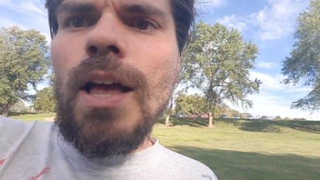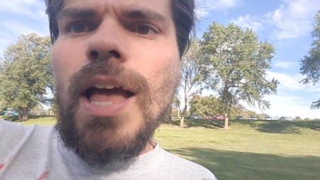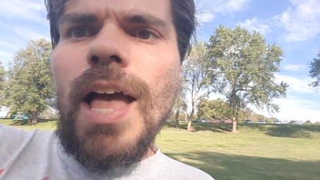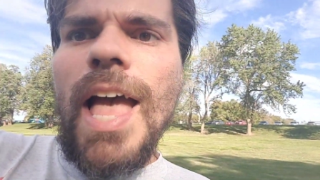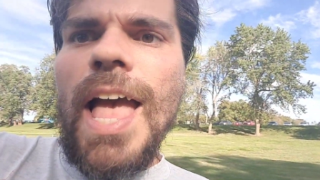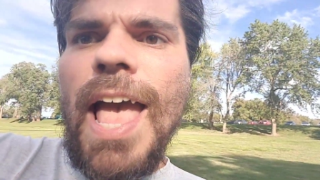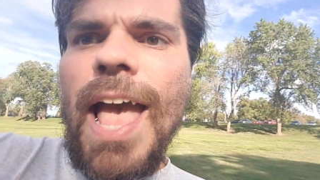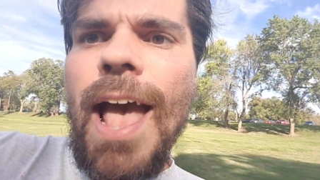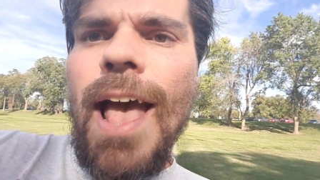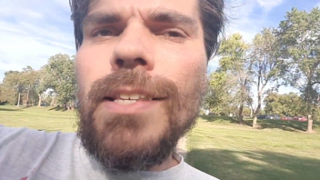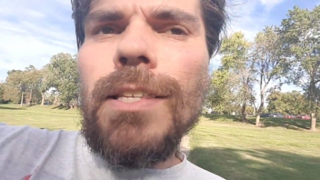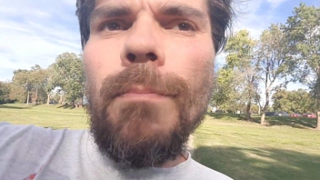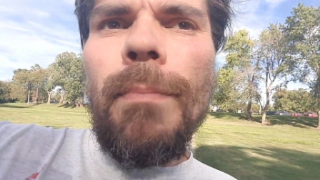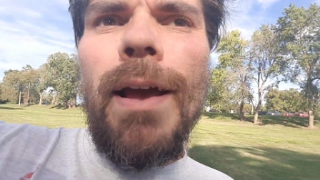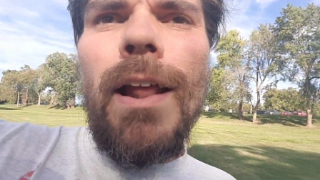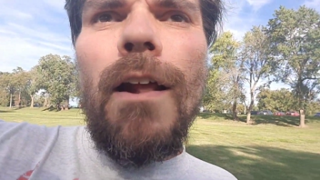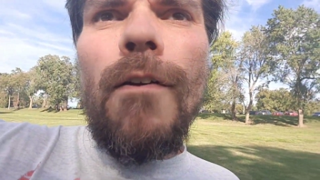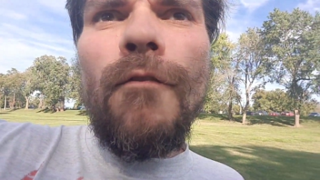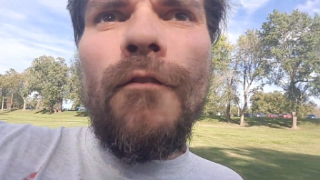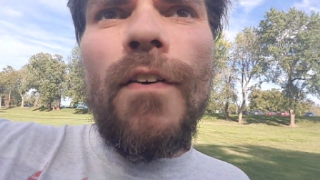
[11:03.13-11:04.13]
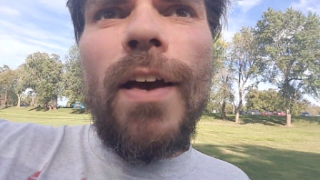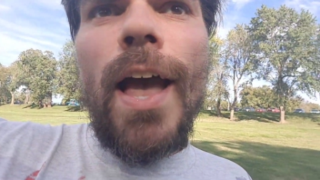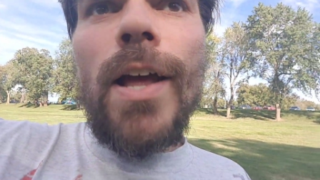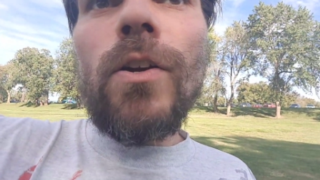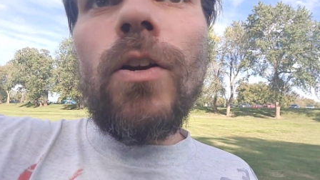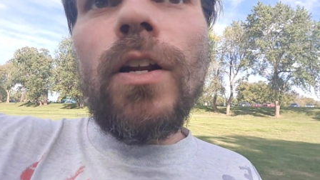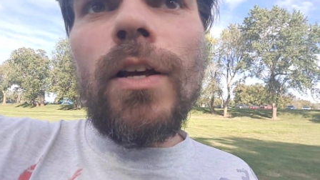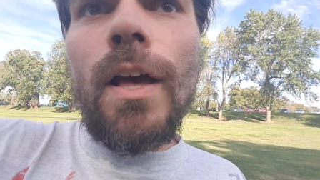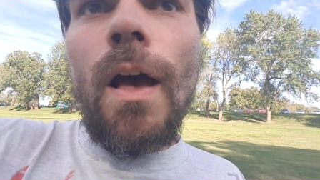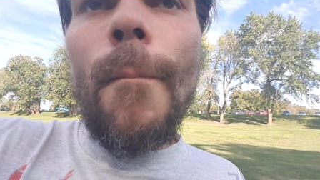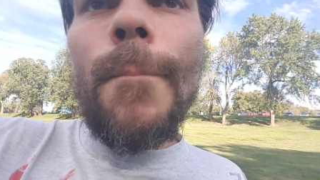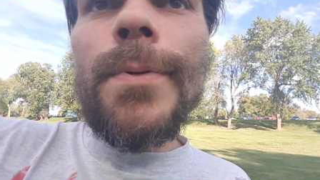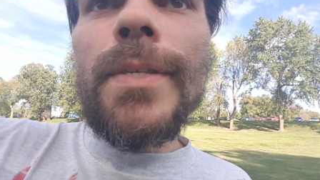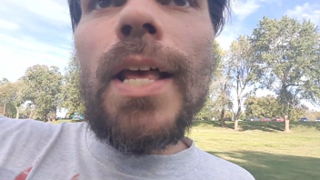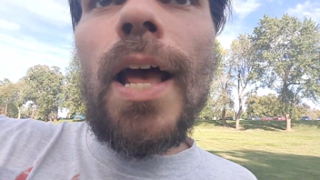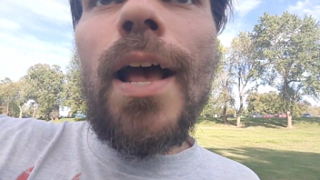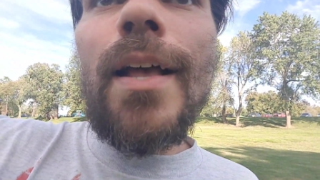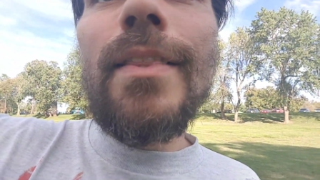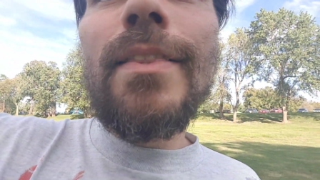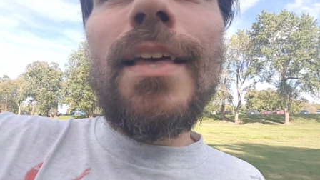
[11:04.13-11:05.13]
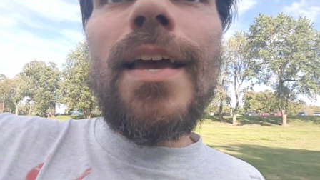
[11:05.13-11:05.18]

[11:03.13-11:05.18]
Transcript: As a matter of fact, on the Cup side of